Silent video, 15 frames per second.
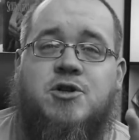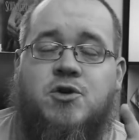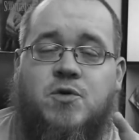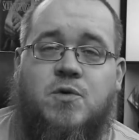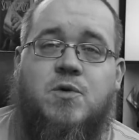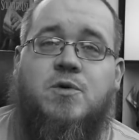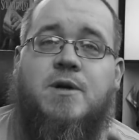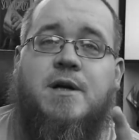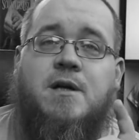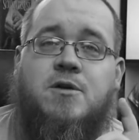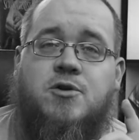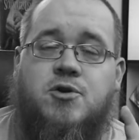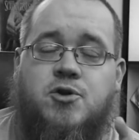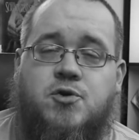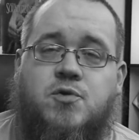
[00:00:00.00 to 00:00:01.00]
truly,
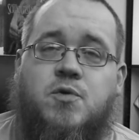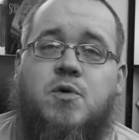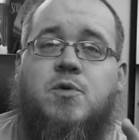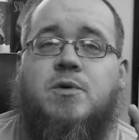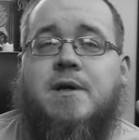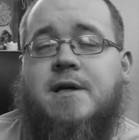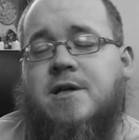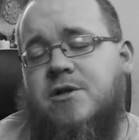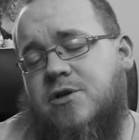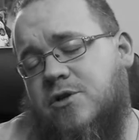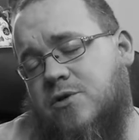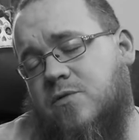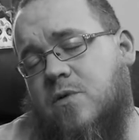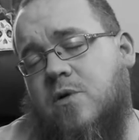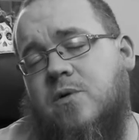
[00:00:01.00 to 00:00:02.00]
truly,
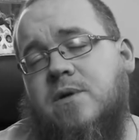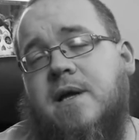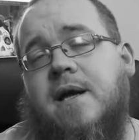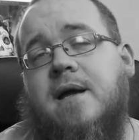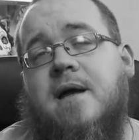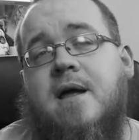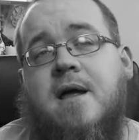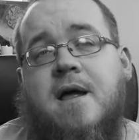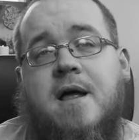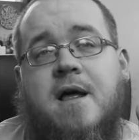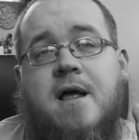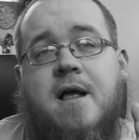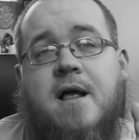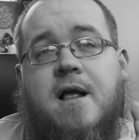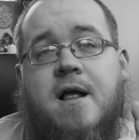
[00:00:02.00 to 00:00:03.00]
truly
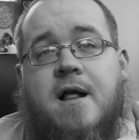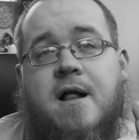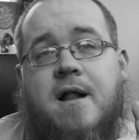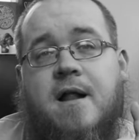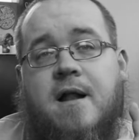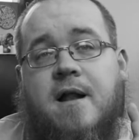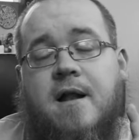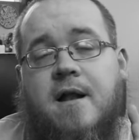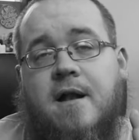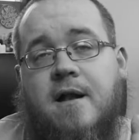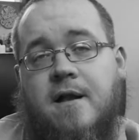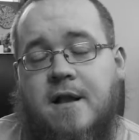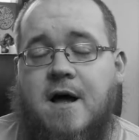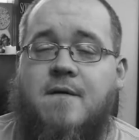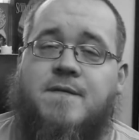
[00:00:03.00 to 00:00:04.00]

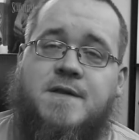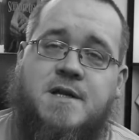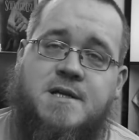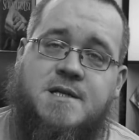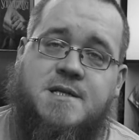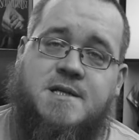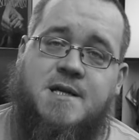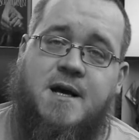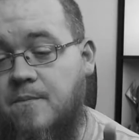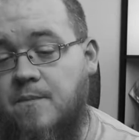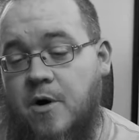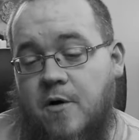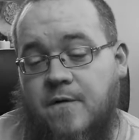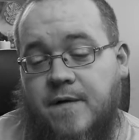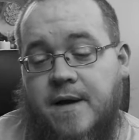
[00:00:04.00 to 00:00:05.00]
love this
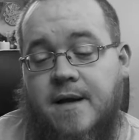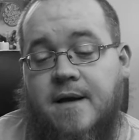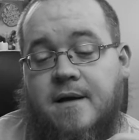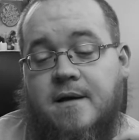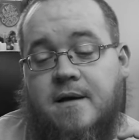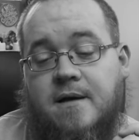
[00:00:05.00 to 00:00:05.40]
movie.